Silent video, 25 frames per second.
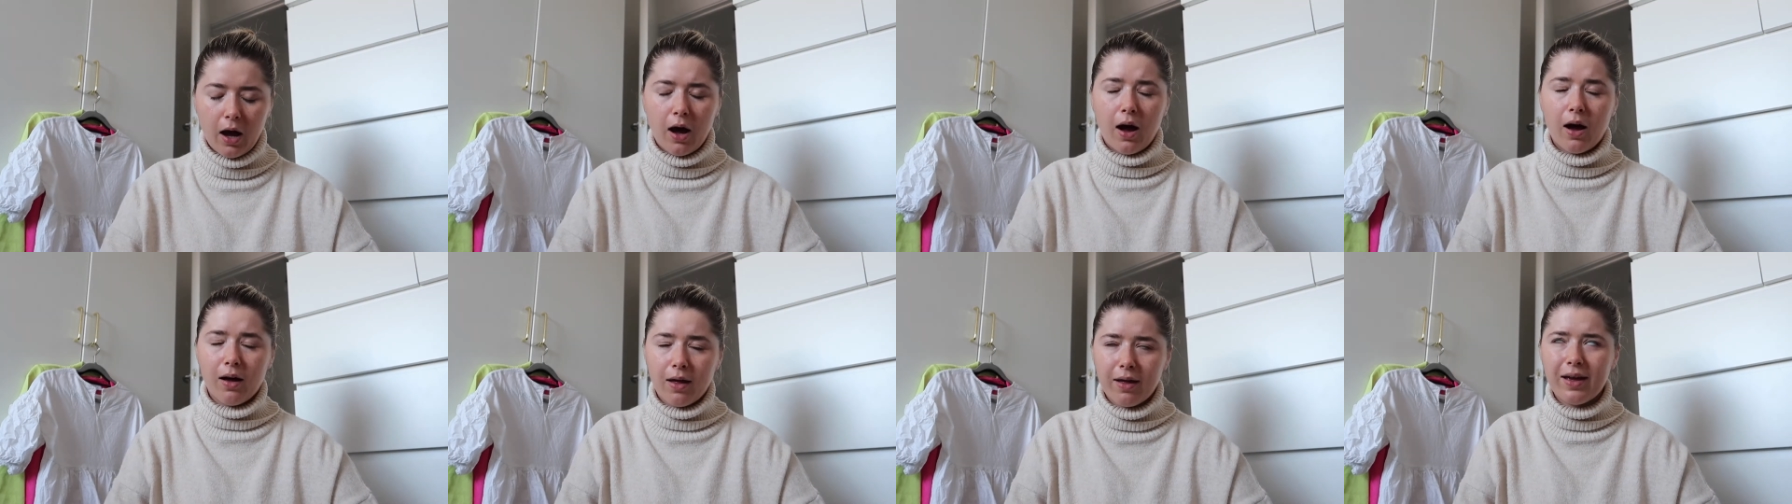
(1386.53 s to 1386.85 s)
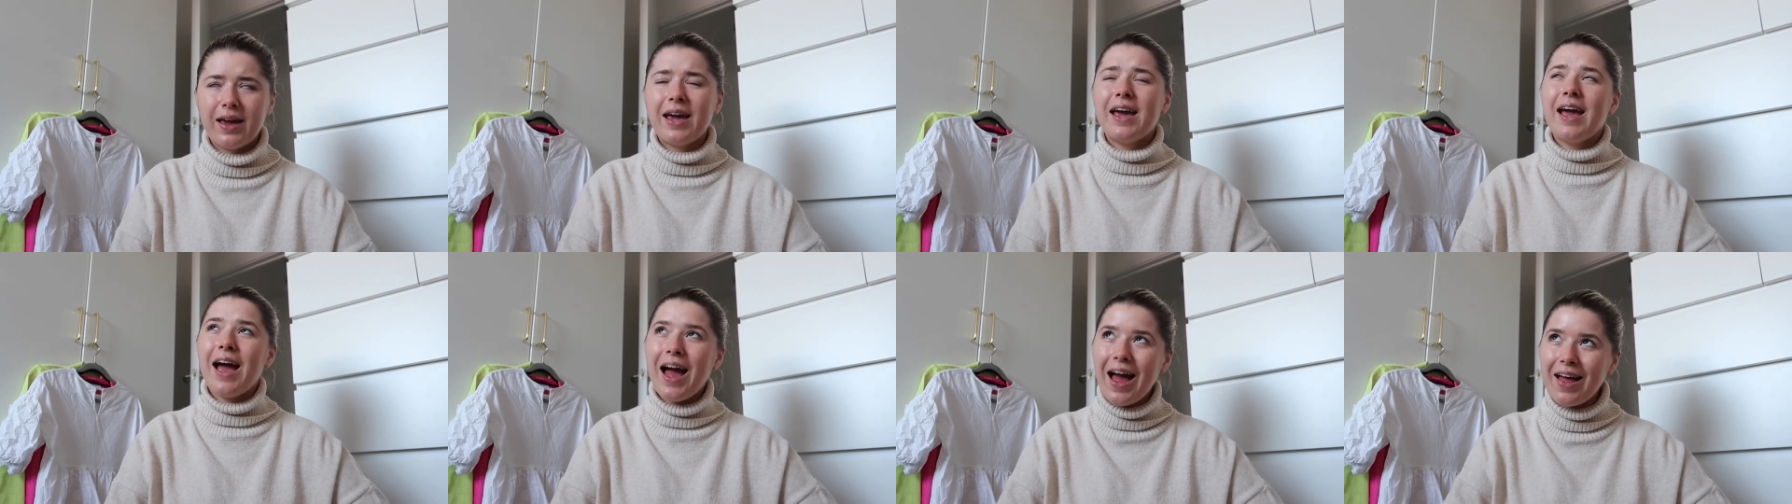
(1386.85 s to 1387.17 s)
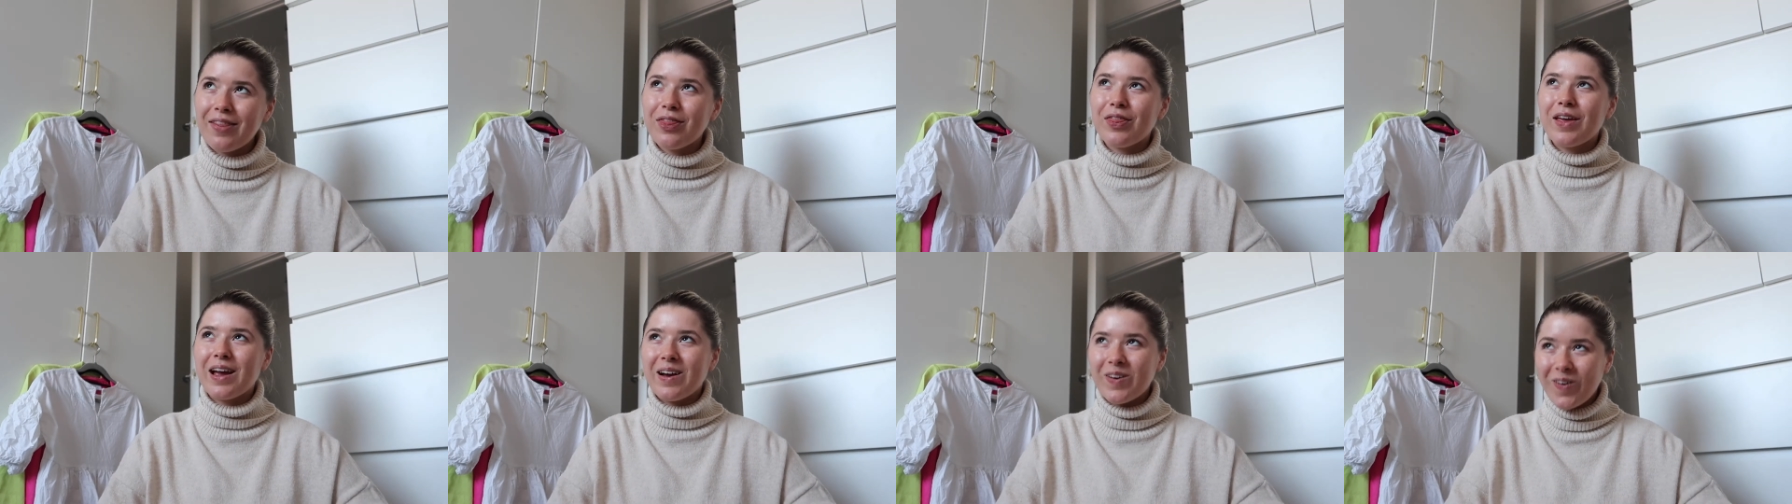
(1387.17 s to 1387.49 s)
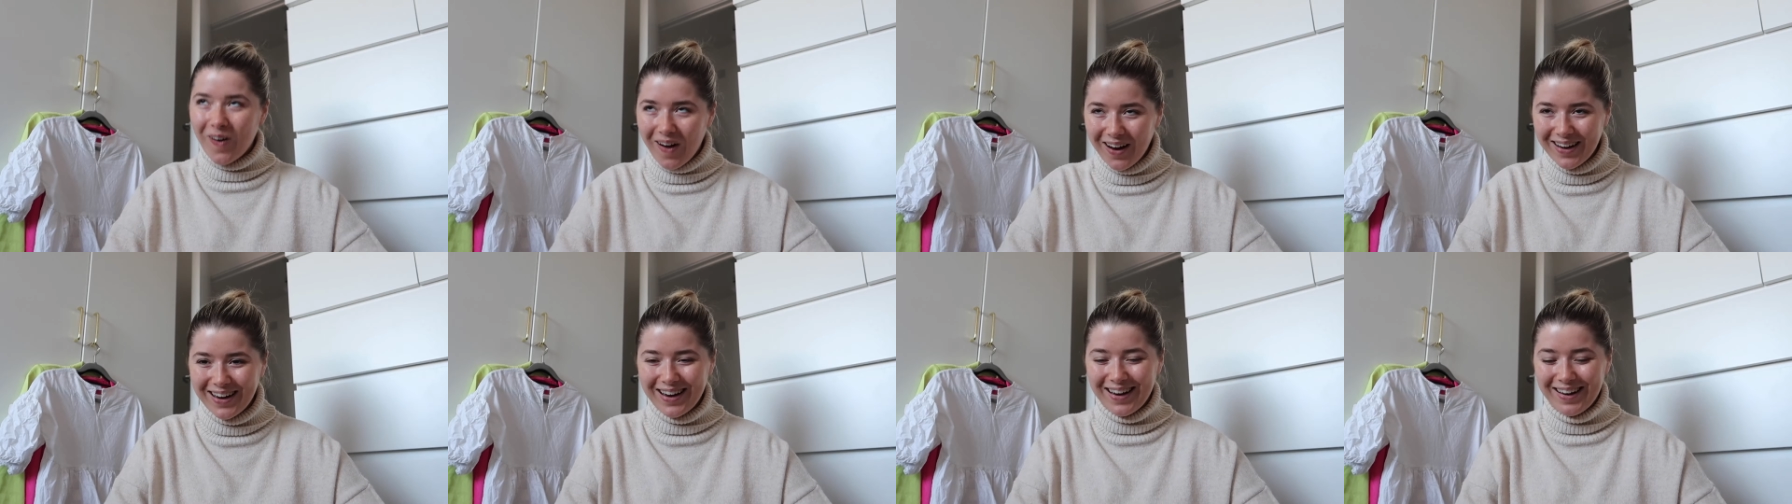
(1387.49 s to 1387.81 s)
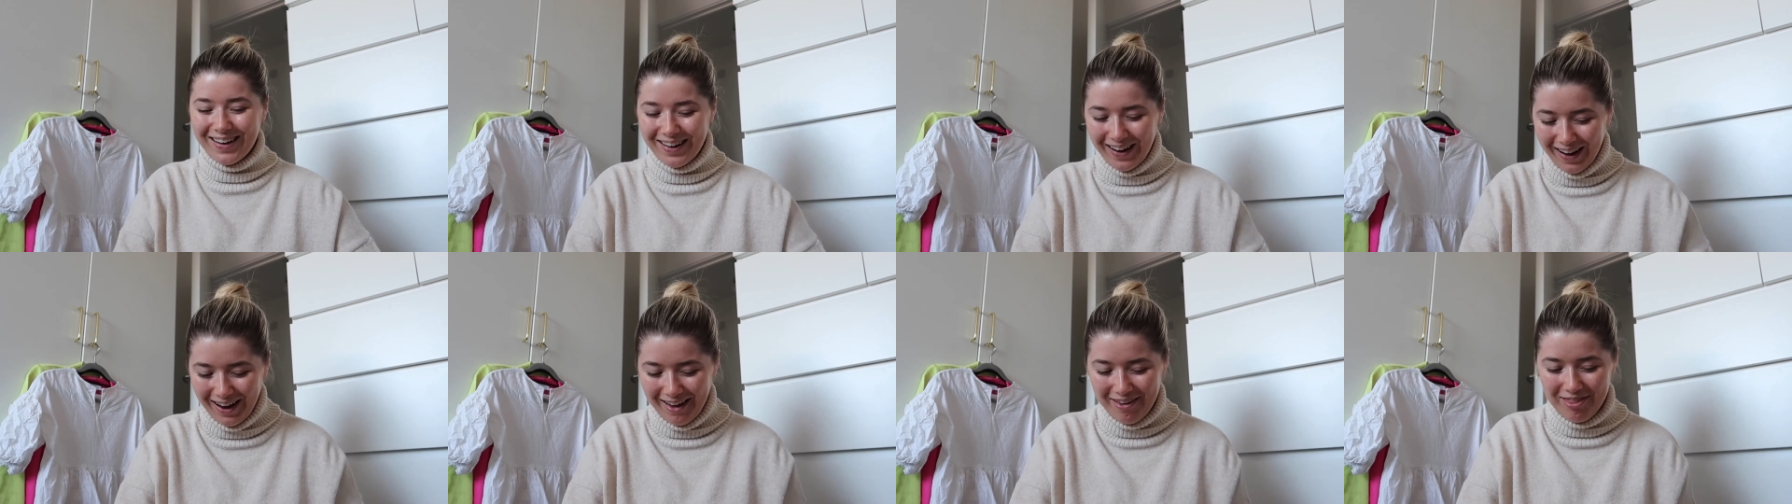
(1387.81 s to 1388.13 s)

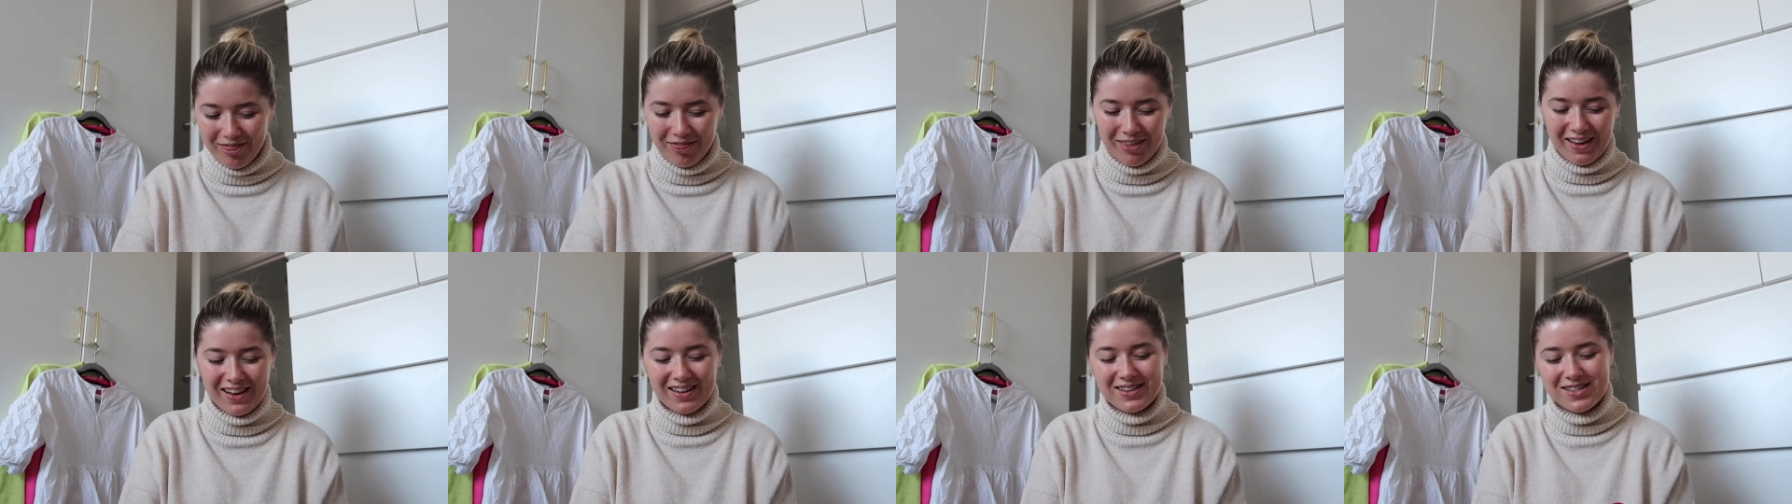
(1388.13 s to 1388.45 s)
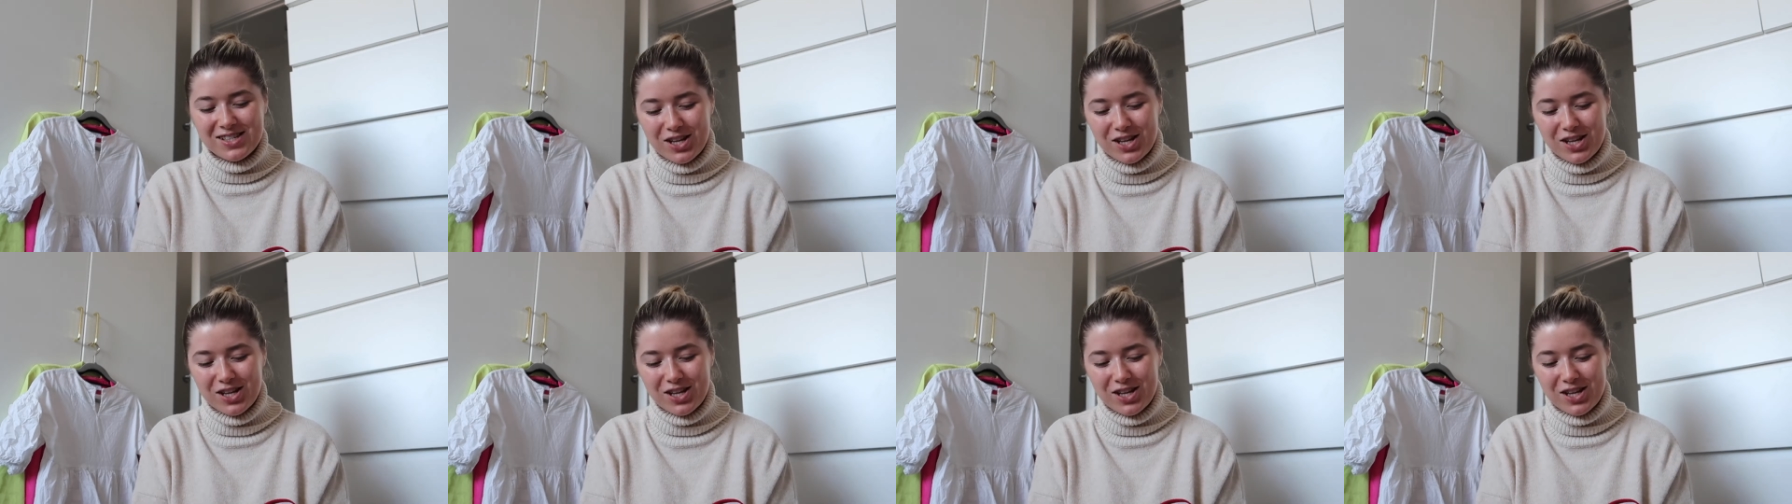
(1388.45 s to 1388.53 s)
I had thing